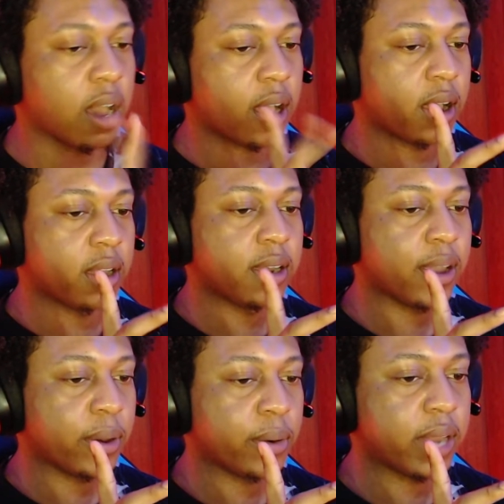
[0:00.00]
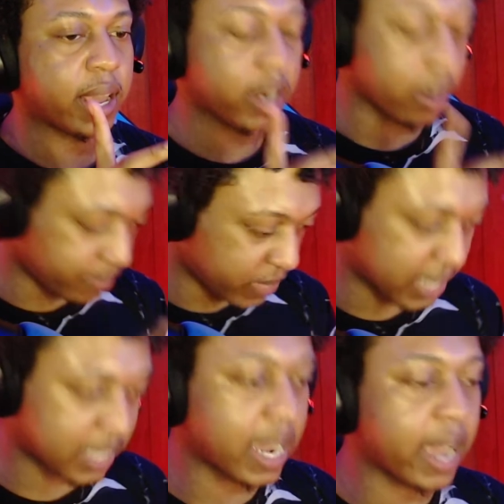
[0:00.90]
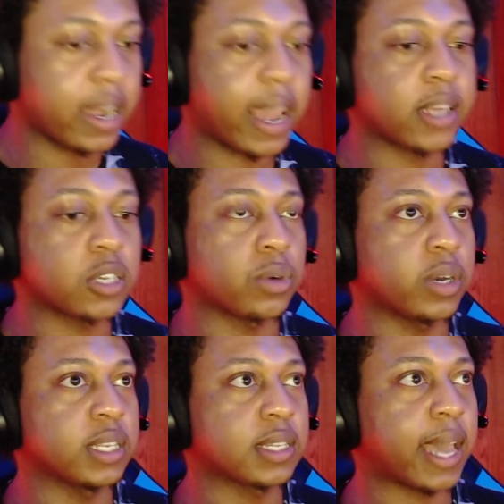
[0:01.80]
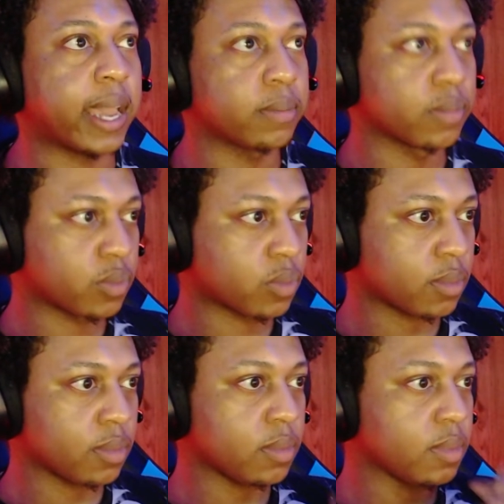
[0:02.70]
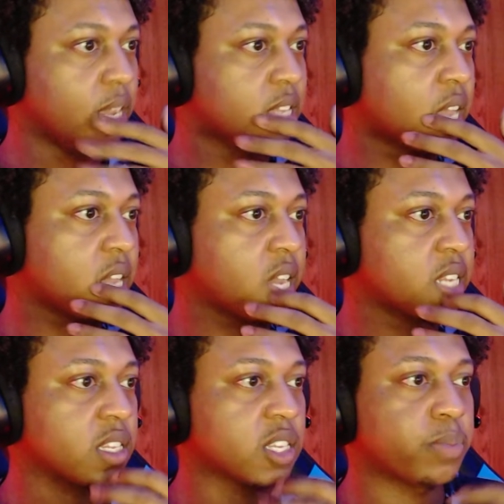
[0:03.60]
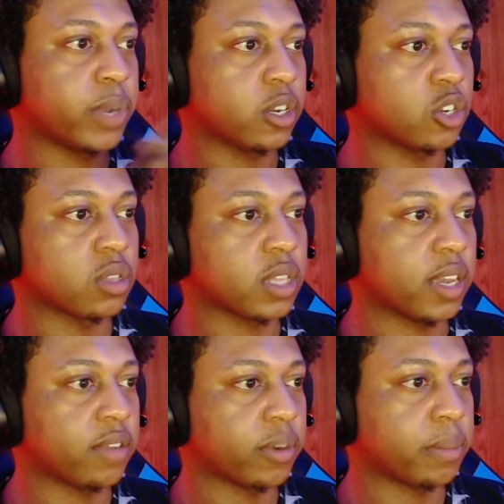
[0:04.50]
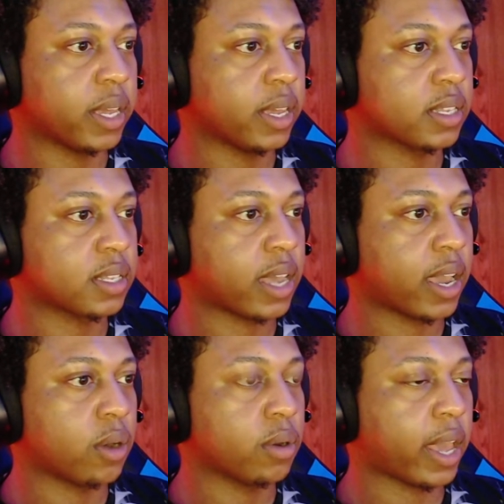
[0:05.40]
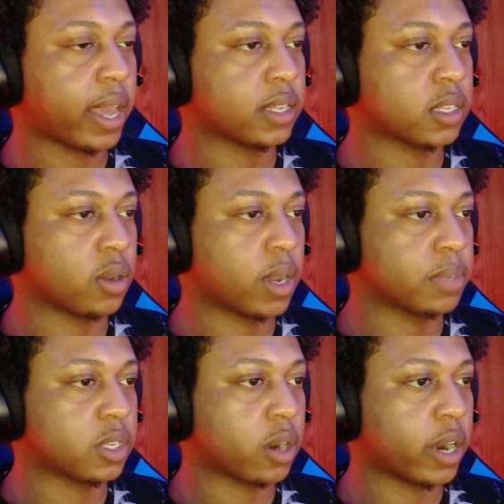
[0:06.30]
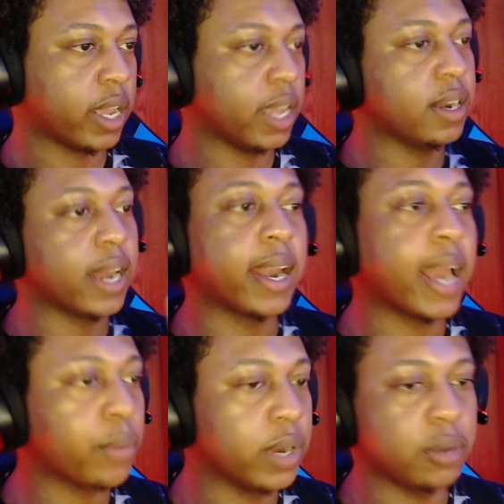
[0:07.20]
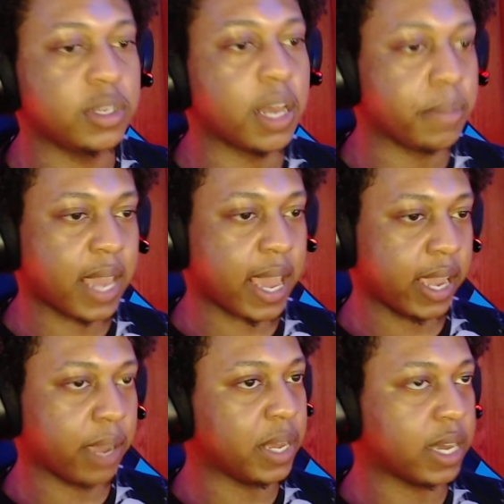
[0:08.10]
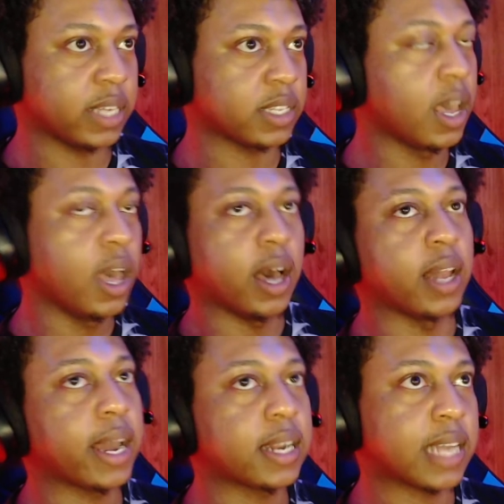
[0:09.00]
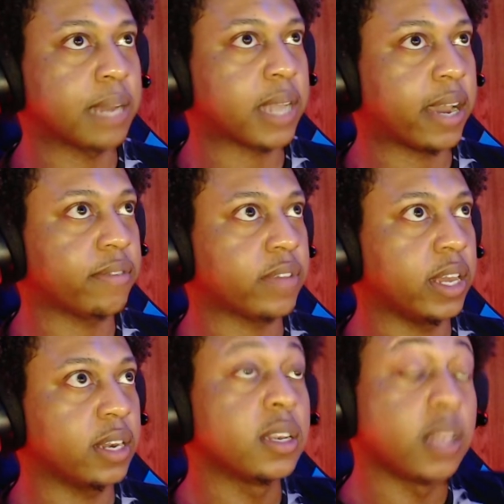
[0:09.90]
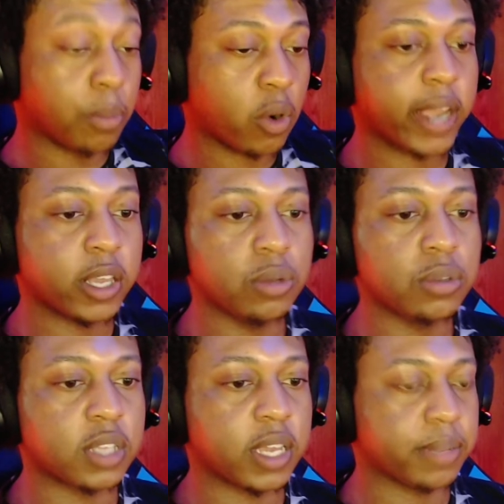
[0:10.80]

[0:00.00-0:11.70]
no, that it's not natural. It's like that's the spiritual thing for me. It's like, okay, so I'm starting it now, not with no tummy ache, because a lot of times and the more I used it,